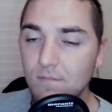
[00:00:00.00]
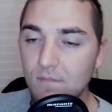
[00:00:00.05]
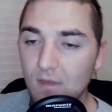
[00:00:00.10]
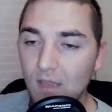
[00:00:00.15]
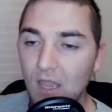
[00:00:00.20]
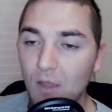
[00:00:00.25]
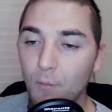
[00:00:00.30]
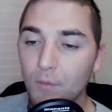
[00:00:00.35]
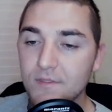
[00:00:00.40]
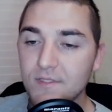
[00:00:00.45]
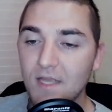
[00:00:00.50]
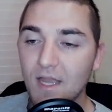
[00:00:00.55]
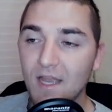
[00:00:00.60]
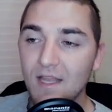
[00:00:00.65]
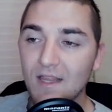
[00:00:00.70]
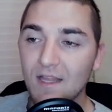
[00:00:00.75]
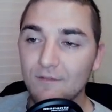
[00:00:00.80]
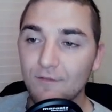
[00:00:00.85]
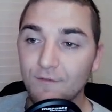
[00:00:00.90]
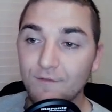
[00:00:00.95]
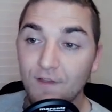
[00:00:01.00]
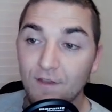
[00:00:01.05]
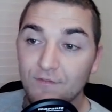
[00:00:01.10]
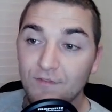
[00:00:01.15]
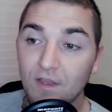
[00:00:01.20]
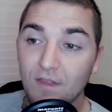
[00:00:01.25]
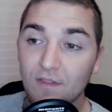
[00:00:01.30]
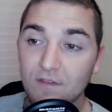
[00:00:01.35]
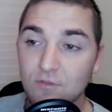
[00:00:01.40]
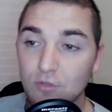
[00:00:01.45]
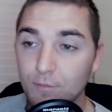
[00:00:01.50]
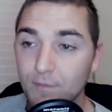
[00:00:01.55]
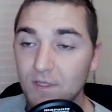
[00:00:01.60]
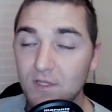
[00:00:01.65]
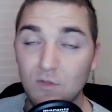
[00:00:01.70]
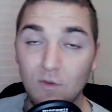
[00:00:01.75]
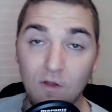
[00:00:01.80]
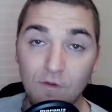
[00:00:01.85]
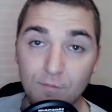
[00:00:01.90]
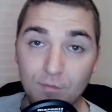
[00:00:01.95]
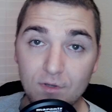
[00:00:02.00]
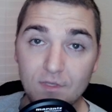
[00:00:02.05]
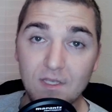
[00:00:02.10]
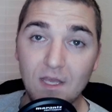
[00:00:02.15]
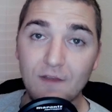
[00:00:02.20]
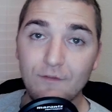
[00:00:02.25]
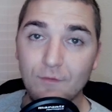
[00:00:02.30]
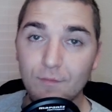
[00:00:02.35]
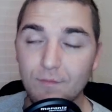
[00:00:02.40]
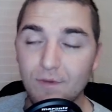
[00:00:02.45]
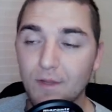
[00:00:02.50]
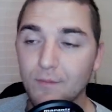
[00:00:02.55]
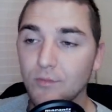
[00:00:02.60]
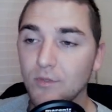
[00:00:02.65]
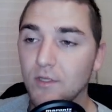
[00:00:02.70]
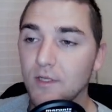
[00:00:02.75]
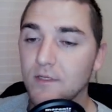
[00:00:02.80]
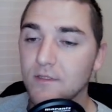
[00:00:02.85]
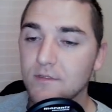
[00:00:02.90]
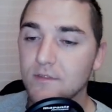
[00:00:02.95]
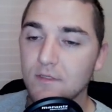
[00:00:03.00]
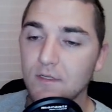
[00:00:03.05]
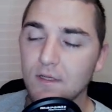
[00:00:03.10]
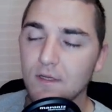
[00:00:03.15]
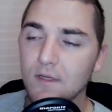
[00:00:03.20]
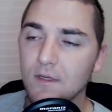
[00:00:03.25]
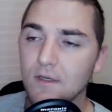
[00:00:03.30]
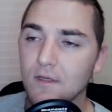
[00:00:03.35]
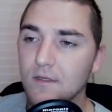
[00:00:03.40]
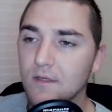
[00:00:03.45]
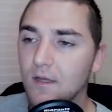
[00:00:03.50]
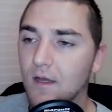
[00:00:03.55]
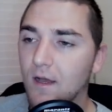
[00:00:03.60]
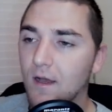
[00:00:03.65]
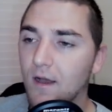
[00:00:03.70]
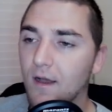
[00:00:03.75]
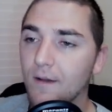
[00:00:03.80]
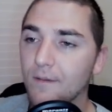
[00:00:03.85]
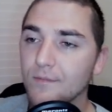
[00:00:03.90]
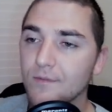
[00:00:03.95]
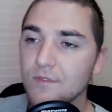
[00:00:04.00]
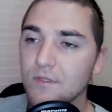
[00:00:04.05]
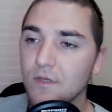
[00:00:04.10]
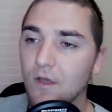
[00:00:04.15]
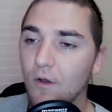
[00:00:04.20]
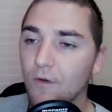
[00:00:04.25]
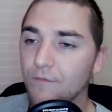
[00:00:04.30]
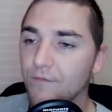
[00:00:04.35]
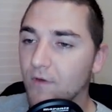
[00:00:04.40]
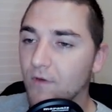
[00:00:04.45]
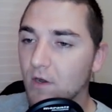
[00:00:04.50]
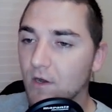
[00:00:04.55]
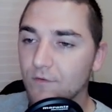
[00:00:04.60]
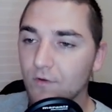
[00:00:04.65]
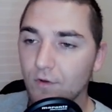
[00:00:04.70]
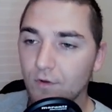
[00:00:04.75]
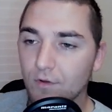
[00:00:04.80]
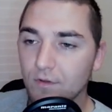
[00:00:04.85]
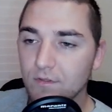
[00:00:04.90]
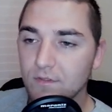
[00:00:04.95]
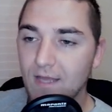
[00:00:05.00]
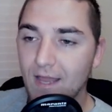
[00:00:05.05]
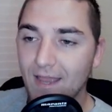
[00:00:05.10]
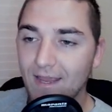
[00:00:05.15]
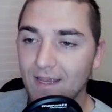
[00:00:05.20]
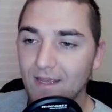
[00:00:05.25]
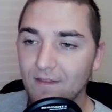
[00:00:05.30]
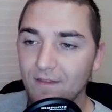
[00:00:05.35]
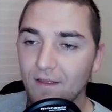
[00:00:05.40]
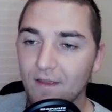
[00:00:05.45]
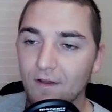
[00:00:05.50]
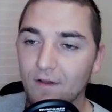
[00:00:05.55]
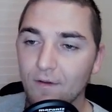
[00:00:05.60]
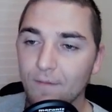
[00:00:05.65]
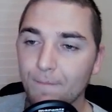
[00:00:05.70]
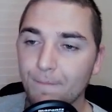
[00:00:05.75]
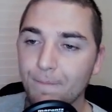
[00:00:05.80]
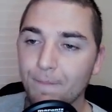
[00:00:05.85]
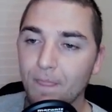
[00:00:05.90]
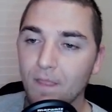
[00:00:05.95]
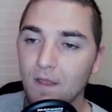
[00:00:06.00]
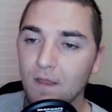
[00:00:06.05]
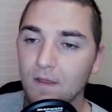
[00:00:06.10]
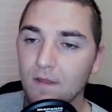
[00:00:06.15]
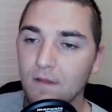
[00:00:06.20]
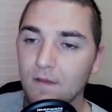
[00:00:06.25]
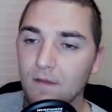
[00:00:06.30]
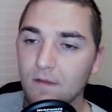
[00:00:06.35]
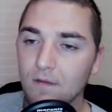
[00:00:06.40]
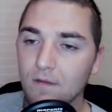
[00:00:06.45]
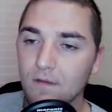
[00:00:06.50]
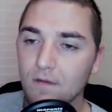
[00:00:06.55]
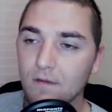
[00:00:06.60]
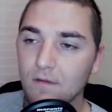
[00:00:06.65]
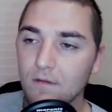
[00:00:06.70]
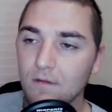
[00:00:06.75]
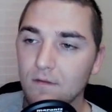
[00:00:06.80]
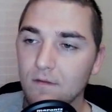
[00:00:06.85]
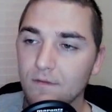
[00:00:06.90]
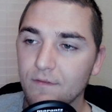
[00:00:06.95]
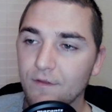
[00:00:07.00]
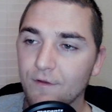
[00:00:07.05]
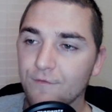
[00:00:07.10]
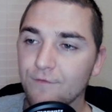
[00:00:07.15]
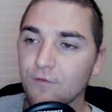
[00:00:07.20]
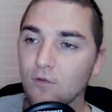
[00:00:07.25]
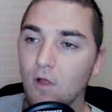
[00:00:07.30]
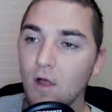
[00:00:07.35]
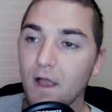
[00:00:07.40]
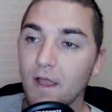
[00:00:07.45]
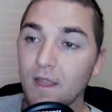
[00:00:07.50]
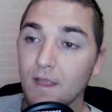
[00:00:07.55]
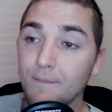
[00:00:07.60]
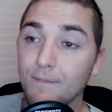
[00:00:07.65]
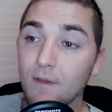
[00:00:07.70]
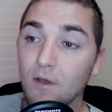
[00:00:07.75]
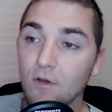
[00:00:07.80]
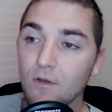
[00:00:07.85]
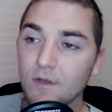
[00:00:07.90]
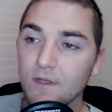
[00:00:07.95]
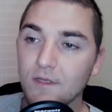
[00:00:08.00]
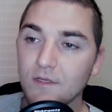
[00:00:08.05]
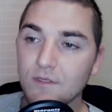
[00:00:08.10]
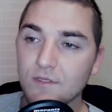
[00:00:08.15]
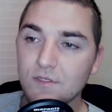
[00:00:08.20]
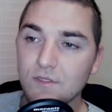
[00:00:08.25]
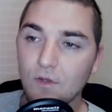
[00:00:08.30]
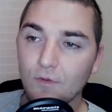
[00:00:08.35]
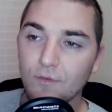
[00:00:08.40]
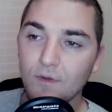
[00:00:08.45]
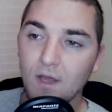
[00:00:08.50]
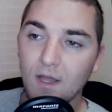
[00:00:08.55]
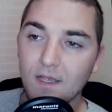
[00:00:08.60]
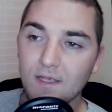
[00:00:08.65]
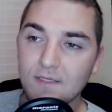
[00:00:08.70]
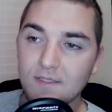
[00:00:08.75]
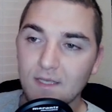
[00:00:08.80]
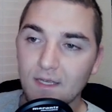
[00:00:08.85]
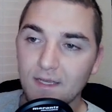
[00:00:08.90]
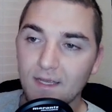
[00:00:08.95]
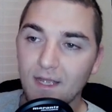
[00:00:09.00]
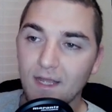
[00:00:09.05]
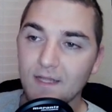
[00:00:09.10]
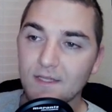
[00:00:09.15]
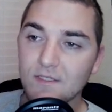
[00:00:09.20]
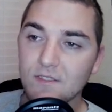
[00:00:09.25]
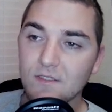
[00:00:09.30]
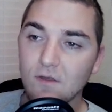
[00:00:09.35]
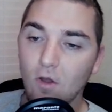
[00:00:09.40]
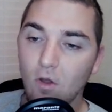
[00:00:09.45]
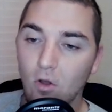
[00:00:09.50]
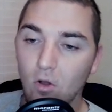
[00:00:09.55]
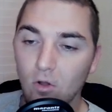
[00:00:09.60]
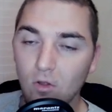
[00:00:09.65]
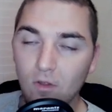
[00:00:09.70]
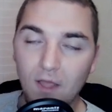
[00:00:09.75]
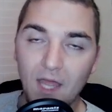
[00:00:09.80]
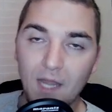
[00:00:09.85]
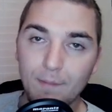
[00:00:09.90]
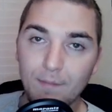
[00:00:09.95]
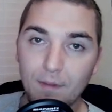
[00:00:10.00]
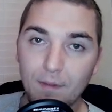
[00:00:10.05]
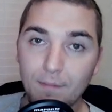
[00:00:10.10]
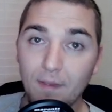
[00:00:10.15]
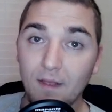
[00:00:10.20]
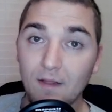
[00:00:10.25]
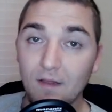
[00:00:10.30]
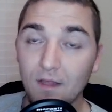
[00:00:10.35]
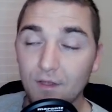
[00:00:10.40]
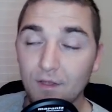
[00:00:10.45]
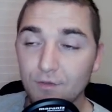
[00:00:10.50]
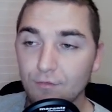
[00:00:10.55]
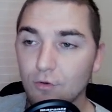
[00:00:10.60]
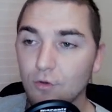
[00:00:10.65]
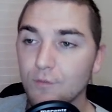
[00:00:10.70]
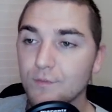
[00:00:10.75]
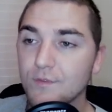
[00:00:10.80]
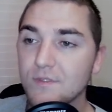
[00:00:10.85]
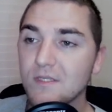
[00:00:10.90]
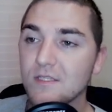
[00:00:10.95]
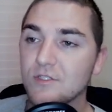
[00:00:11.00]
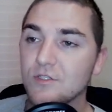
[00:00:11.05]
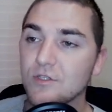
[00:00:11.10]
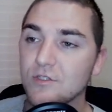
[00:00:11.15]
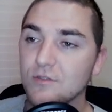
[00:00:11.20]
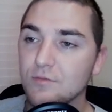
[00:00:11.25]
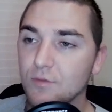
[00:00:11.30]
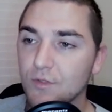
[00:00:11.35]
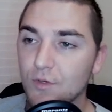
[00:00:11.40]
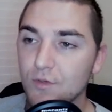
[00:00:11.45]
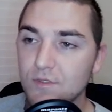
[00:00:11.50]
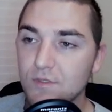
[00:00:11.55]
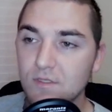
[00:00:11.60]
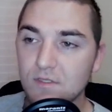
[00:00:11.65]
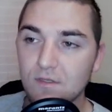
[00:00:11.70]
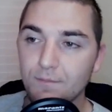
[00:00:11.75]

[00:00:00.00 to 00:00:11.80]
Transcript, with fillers: and once I hit level 50, this will be 12% from Nimbleness. So very, very tanky there. Their flying ability is so nice against all enemy melee troops. This just reduces the